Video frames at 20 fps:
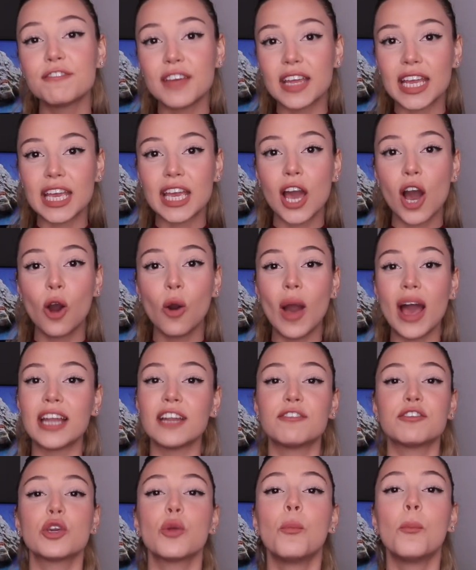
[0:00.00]
video, and
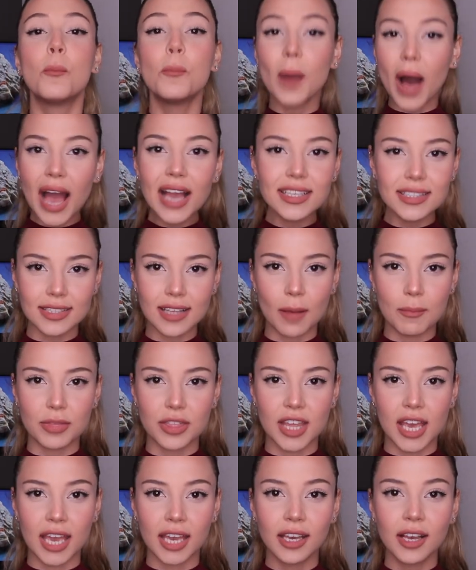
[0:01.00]
if you buy
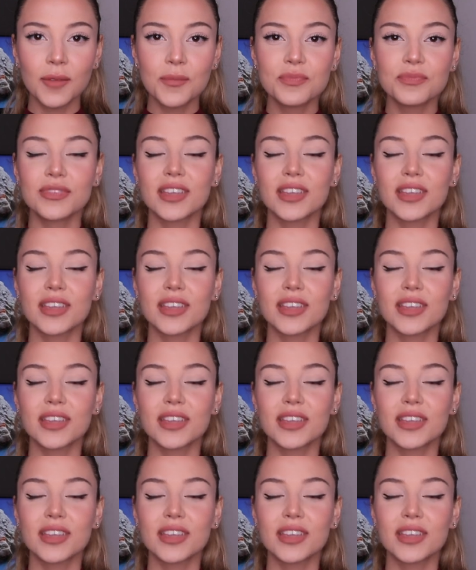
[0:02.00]
something,